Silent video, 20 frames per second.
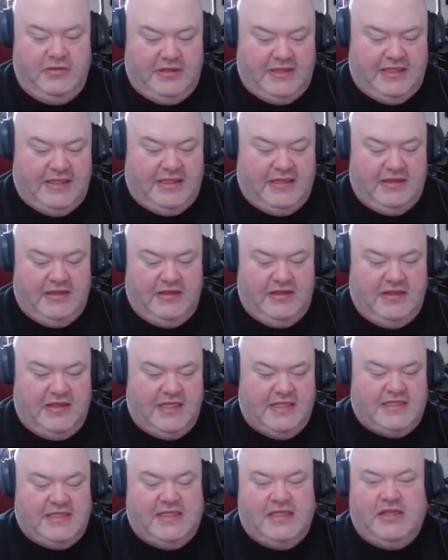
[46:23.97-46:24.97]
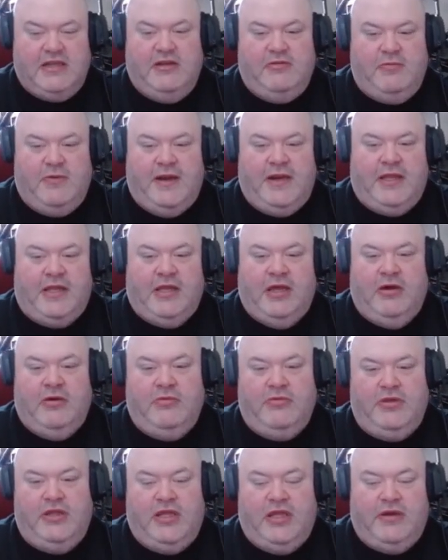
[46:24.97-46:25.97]
the, this is a good way to go,
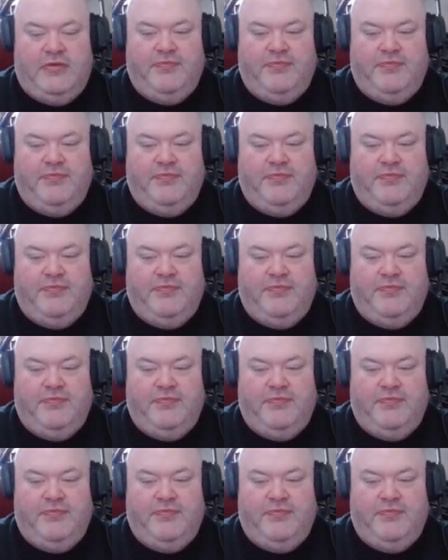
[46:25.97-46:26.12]
yeah.